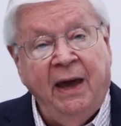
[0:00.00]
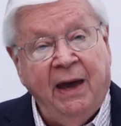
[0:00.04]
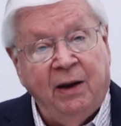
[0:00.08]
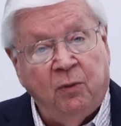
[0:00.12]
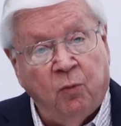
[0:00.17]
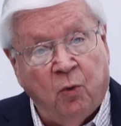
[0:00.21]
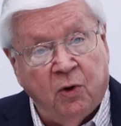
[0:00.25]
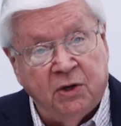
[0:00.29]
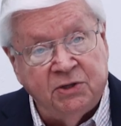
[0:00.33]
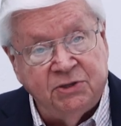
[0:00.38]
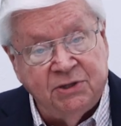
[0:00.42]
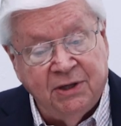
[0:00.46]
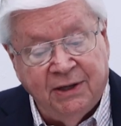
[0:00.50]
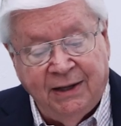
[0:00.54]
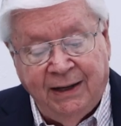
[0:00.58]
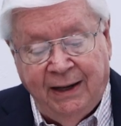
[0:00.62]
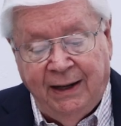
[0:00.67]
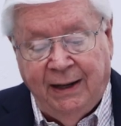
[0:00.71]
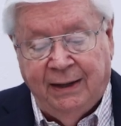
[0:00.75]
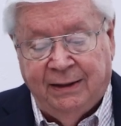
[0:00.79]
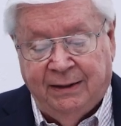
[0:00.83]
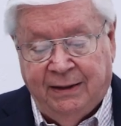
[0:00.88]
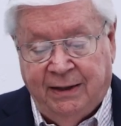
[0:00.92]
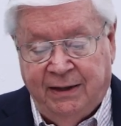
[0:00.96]
And once
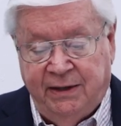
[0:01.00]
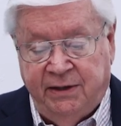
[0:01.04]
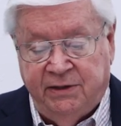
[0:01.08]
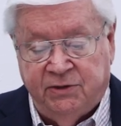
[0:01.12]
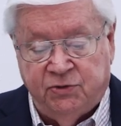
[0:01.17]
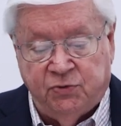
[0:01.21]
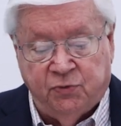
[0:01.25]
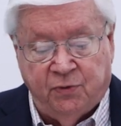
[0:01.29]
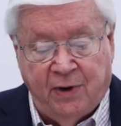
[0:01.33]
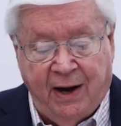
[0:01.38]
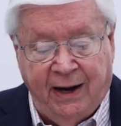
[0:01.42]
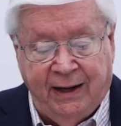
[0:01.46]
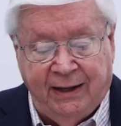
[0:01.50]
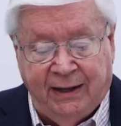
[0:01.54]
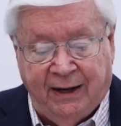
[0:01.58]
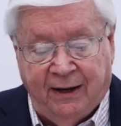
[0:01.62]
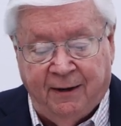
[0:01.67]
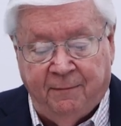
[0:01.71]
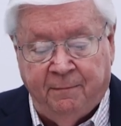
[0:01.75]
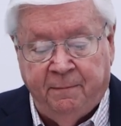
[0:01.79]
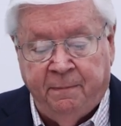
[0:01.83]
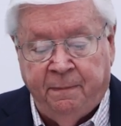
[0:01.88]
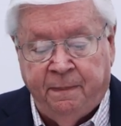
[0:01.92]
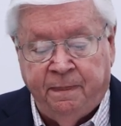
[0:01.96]
again, he is
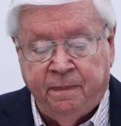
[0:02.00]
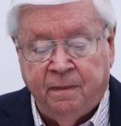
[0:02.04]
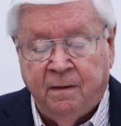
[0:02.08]
writing,